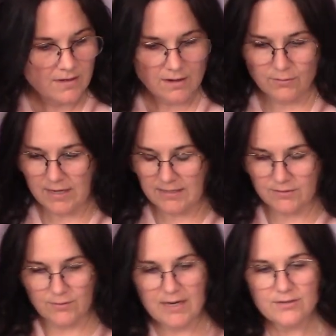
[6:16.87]
Okay,
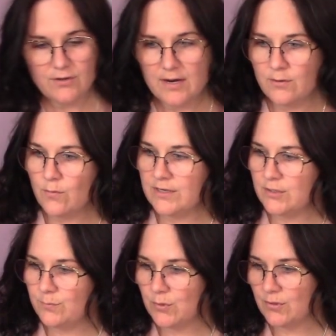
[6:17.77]
so Cancer, I'm going
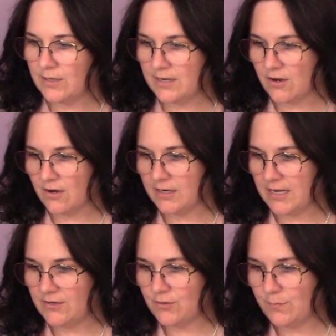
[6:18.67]
to pull an
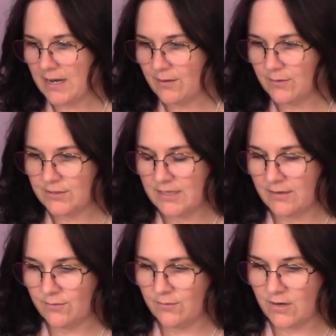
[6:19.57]
Archangel Power
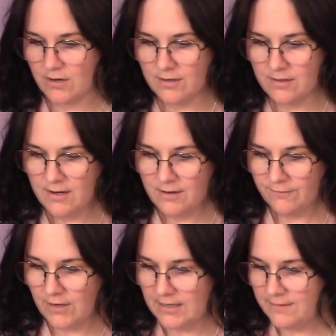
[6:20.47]
Tarot card
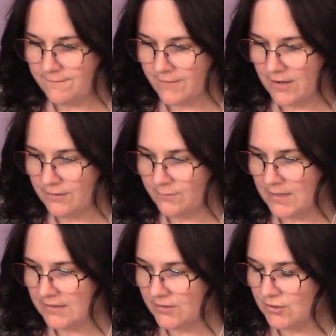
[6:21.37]
for any final
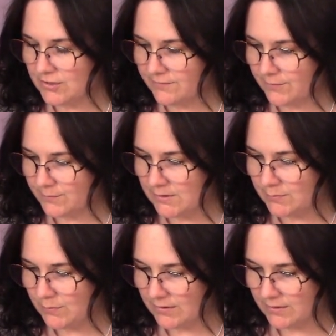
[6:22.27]
messages from
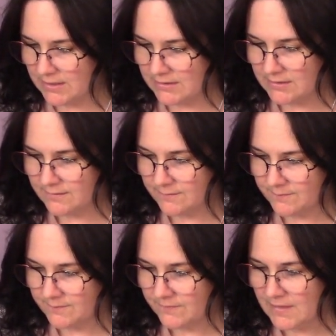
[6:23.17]
Spirit.
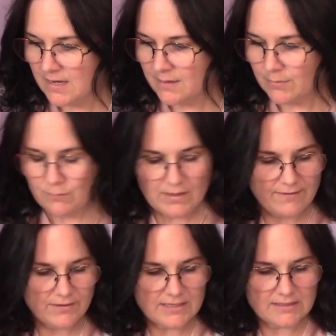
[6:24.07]
But
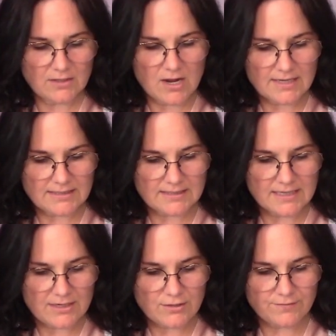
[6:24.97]
whatever this loss is
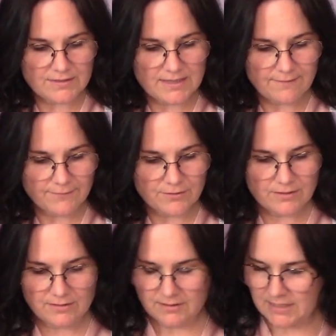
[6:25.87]
that you've
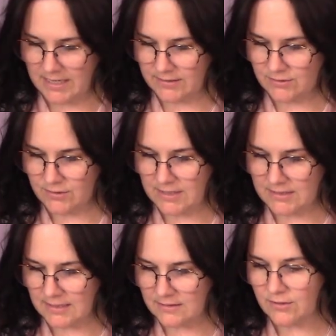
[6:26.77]
suffered, Cancer, it
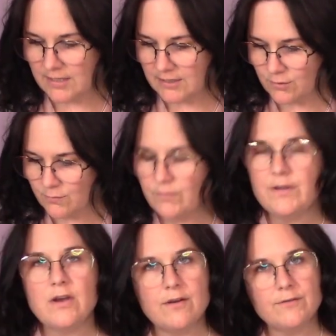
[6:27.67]
does look like you're
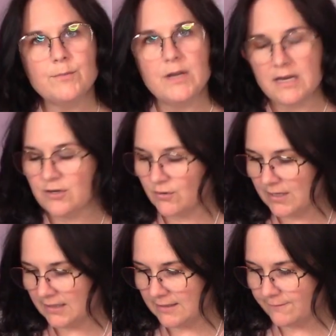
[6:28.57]
moving on from it and you're
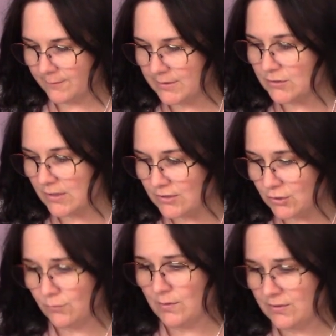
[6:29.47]
healing from it. So I
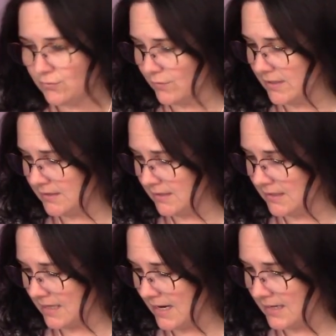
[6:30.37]
do enjoy
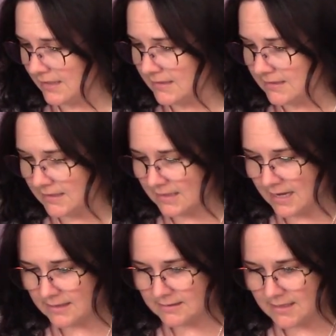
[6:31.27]
seeing that. I like seeing
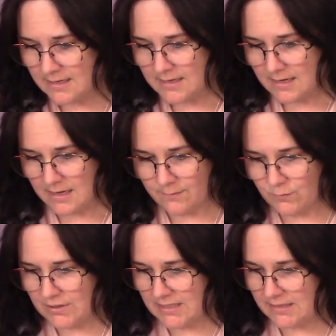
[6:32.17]
that. Um,
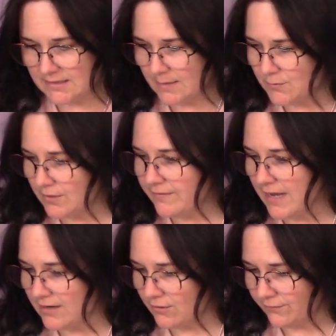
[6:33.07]
with the exception of
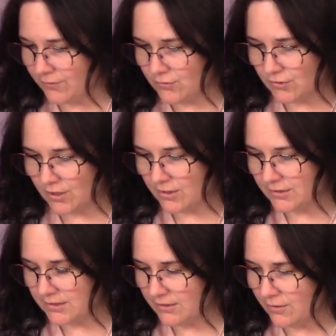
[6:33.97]
that, your future
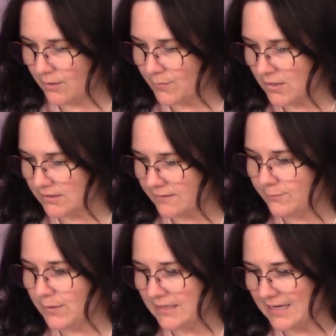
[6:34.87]
cards here are
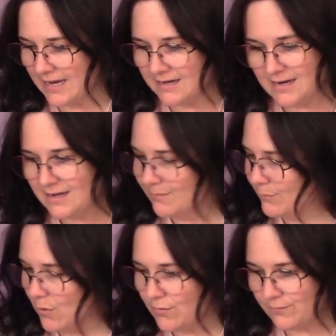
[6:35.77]
positive, but again,
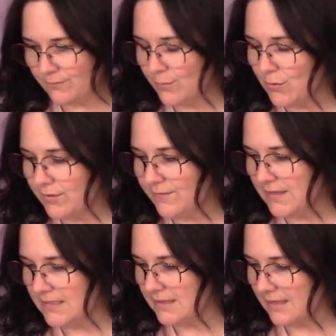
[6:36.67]
both, both of
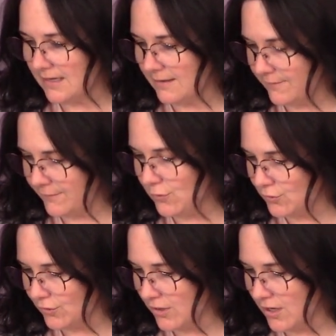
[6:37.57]
these like
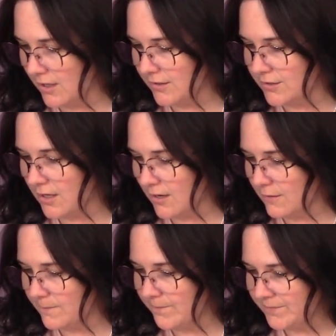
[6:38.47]
future cards
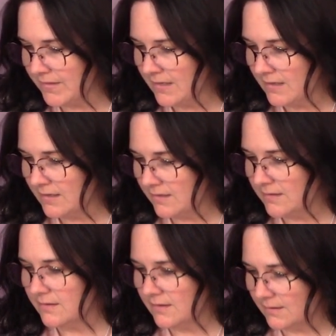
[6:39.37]
are
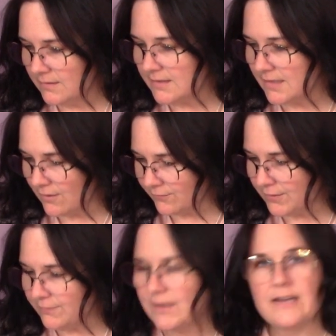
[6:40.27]

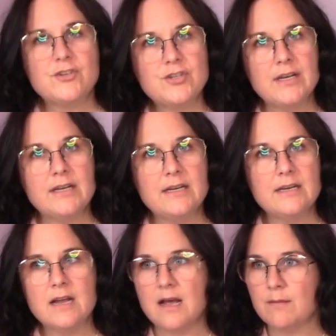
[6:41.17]

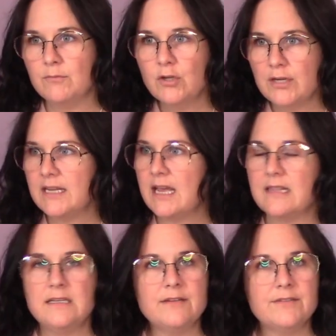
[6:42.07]
self-reflection, um, looking at
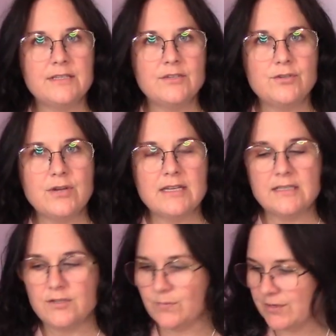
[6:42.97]
the situ a
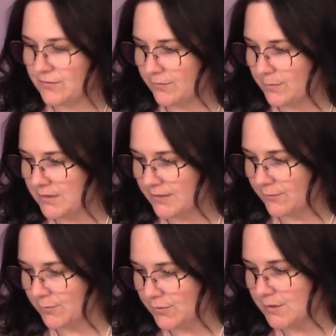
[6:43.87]
situation from a
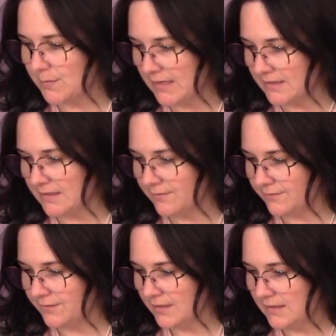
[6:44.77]
different
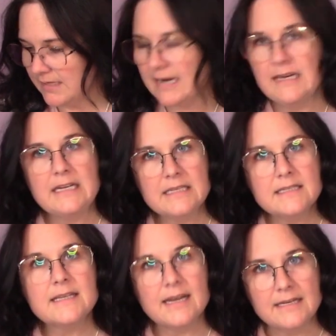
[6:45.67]
perspective, gaining
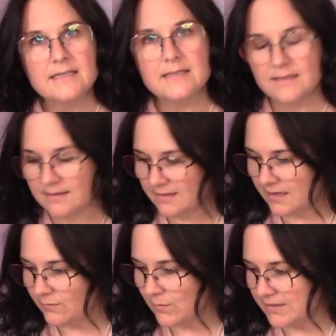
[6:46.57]
insight
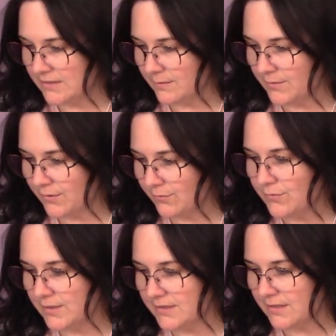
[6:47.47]
and wisdom through
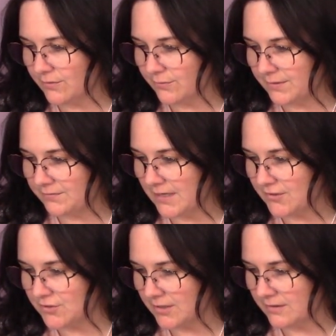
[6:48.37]
this inner
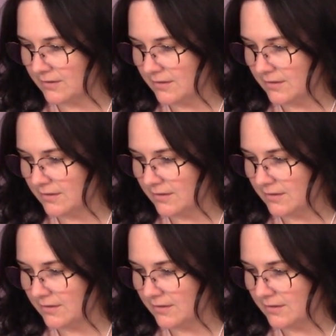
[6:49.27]
reflection.